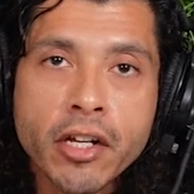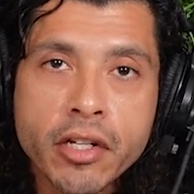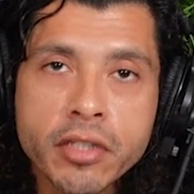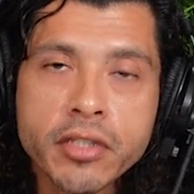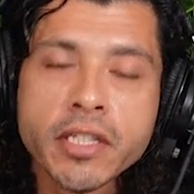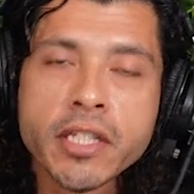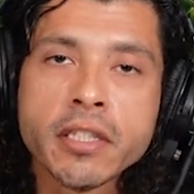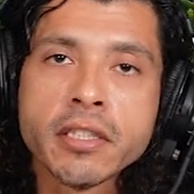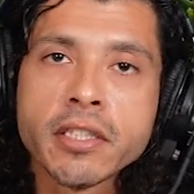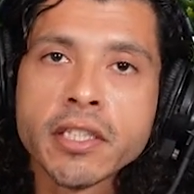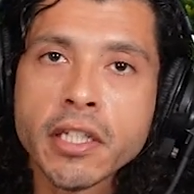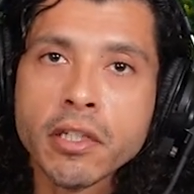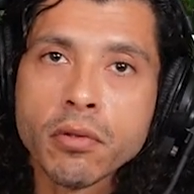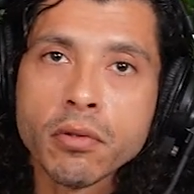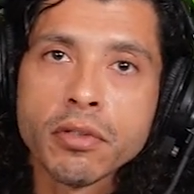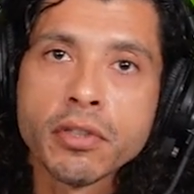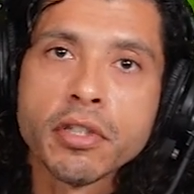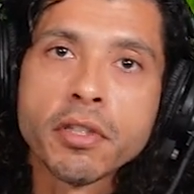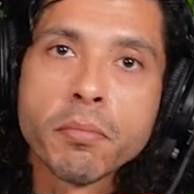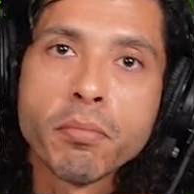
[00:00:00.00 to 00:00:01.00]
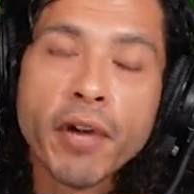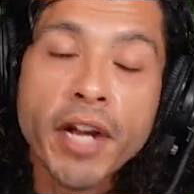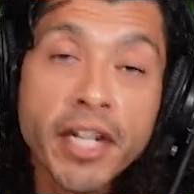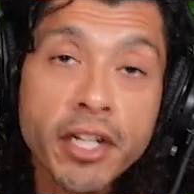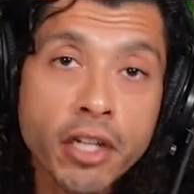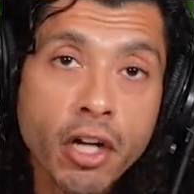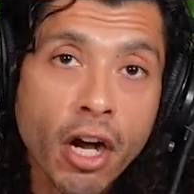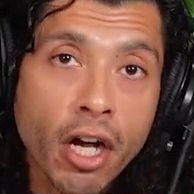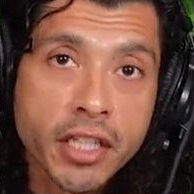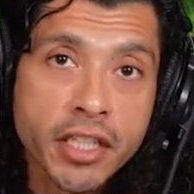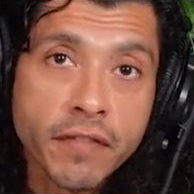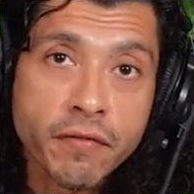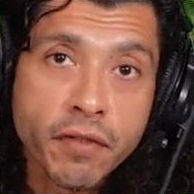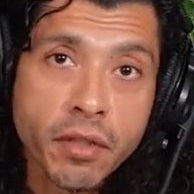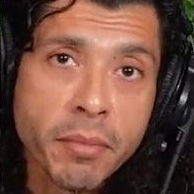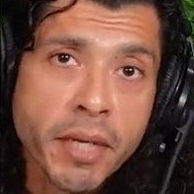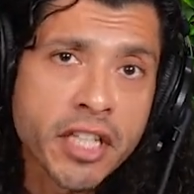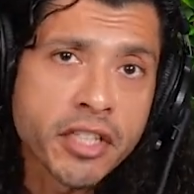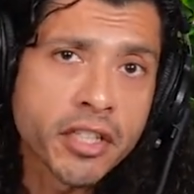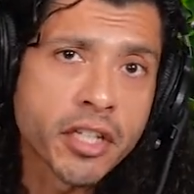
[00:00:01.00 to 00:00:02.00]
it could send signals to the brain to
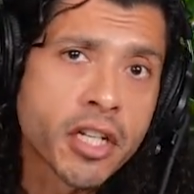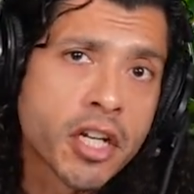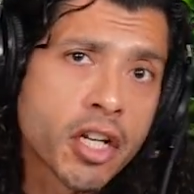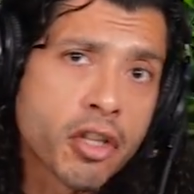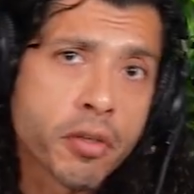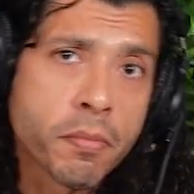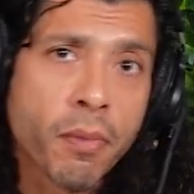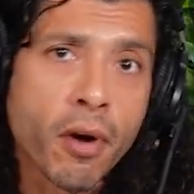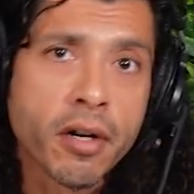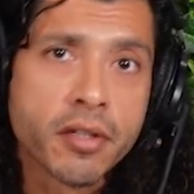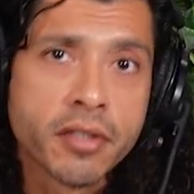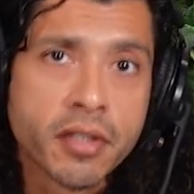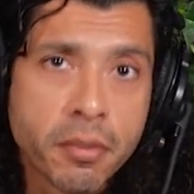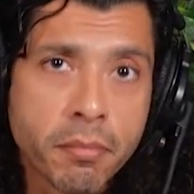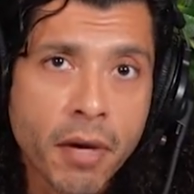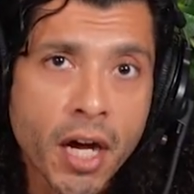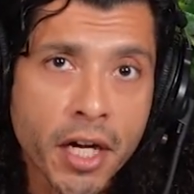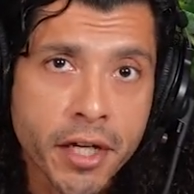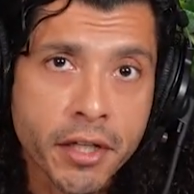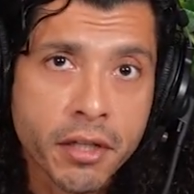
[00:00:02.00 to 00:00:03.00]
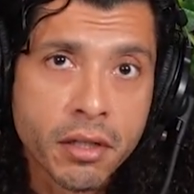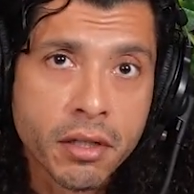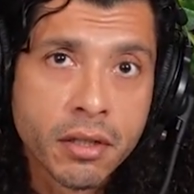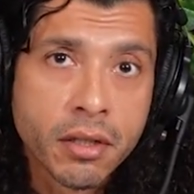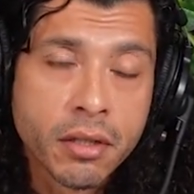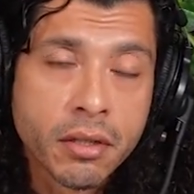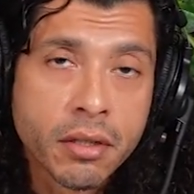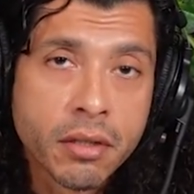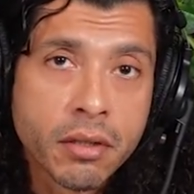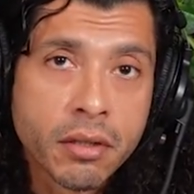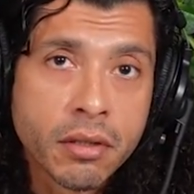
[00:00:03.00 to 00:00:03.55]
cause inflammation in other parts of the body.